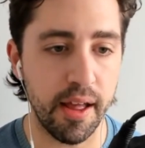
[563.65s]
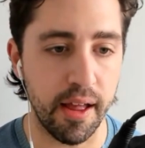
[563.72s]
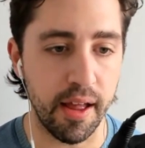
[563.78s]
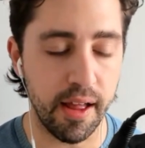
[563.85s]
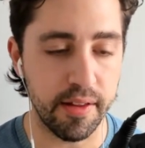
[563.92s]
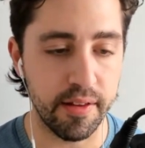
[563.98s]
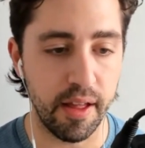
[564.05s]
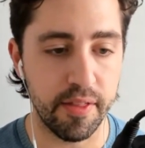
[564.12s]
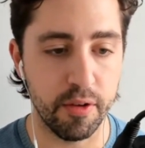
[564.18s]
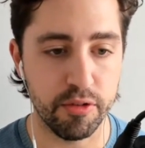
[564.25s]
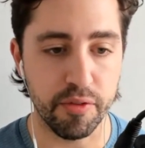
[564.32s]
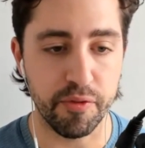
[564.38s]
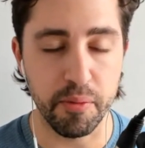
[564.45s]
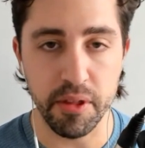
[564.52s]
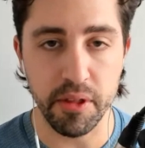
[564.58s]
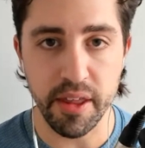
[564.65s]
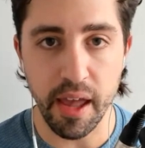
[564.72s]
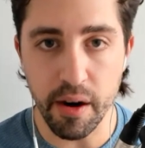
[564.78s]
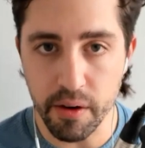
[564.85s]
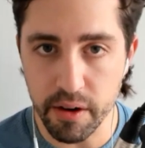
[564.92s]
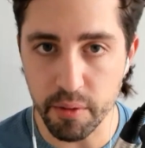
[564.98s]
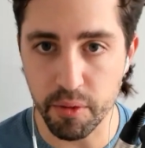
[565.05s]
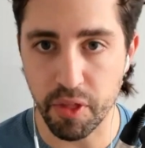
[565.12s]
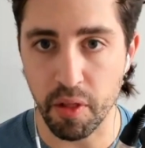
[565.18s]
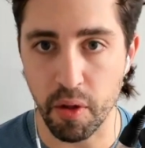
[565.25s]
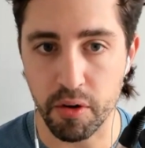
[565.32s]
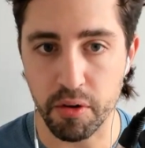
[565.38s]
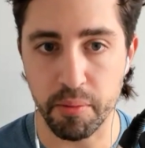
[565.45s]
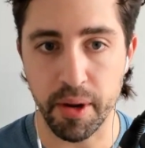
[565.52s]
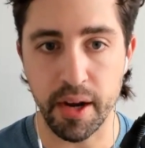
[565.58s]
and there's a familiarity with the
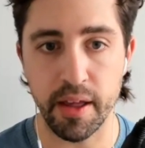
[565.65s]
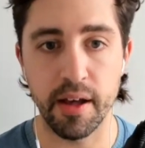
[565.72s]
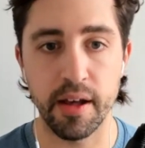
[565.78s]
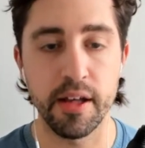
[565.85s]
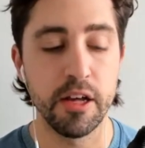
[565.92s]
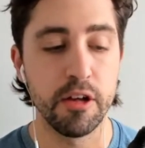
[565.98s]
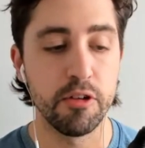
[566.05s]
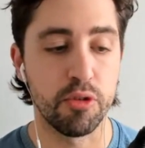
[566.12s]
local media.